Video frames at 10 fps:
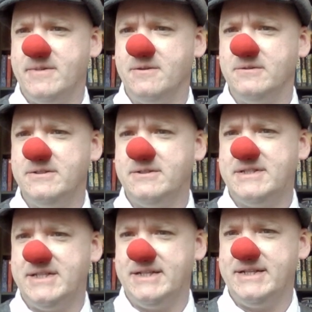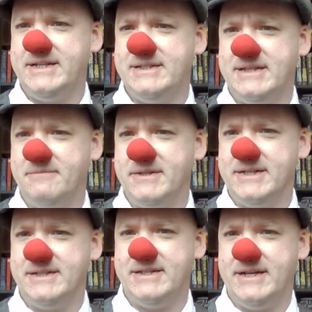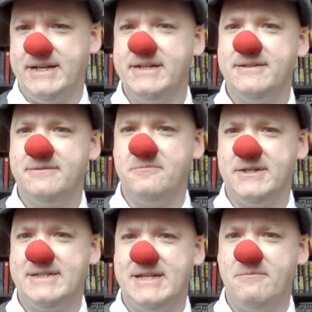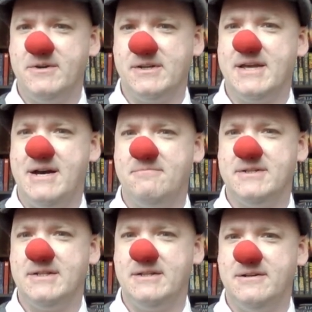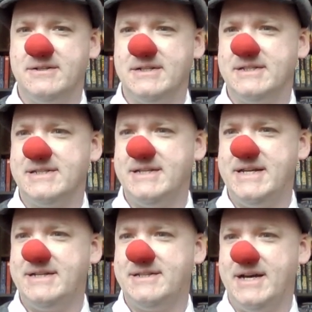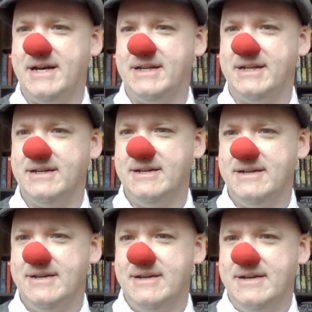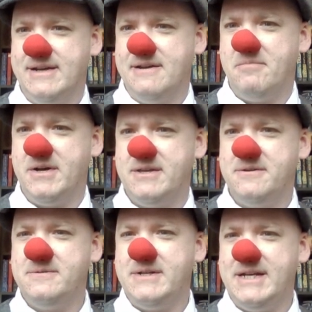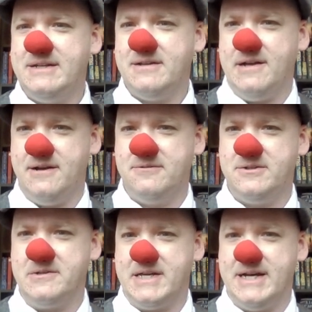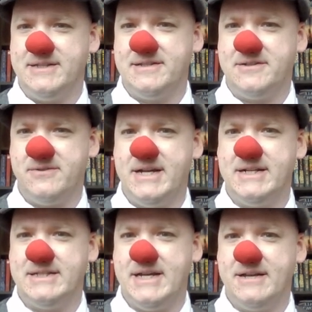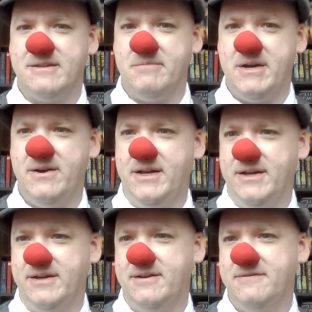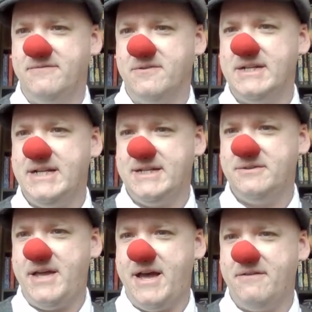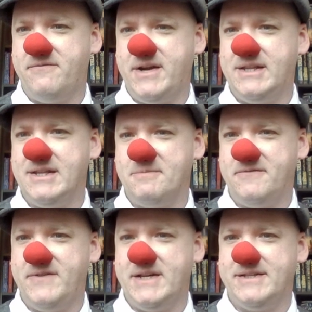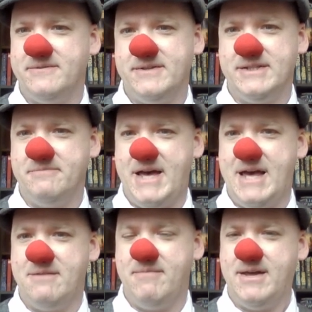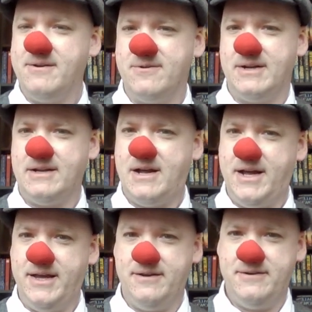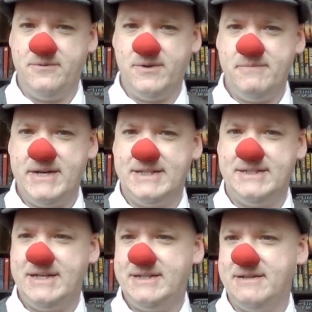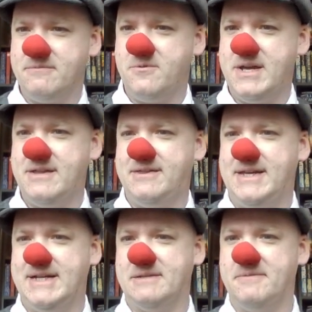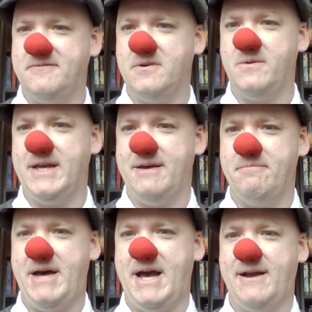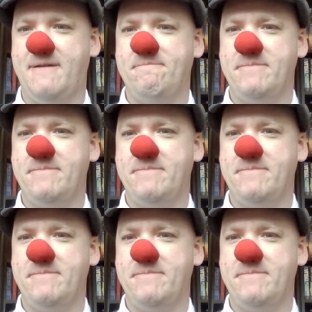You'll look silly some of these days when someone comes along and sneaks the honey. But you'll need to hold your guns straight in South America, for unless our friend the professor is a madman or a liar, we may see some queer things before we get back.